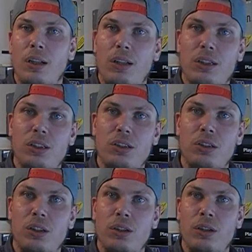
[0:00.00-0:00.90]
This is,
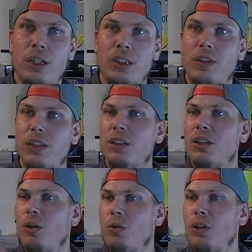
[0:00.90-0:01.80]
as far as I
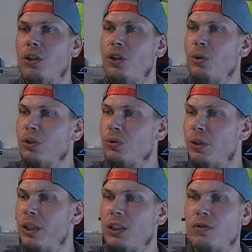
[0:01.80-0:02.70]
know, the newest
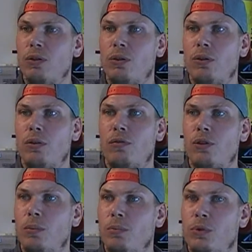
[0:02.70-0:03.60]
release
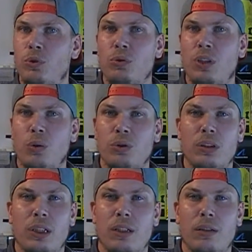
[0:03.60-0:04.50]
from
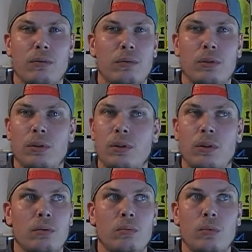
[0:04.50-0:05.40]

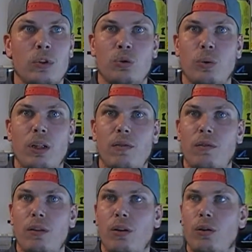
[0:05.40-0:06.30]

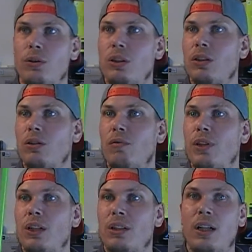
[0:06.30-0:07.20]
2012, 13 or something
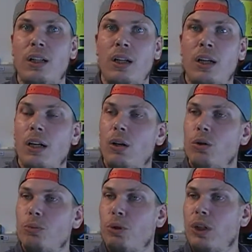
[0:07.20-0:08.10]
like that.
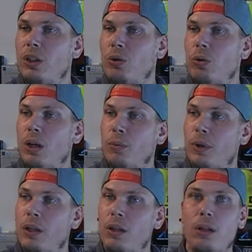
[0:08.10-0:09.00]
Looks pretty cool. I
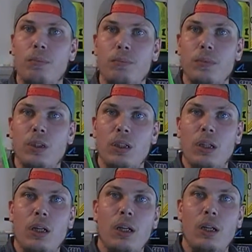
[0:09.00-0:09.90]
will
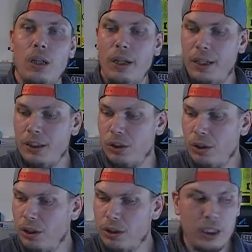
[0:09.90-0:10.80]

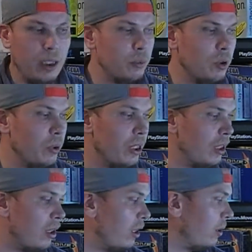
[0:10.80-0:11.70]
enjoy this game someday, I
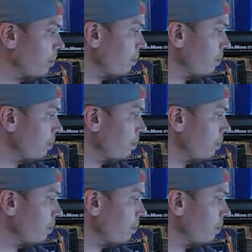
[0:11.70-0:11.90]
think.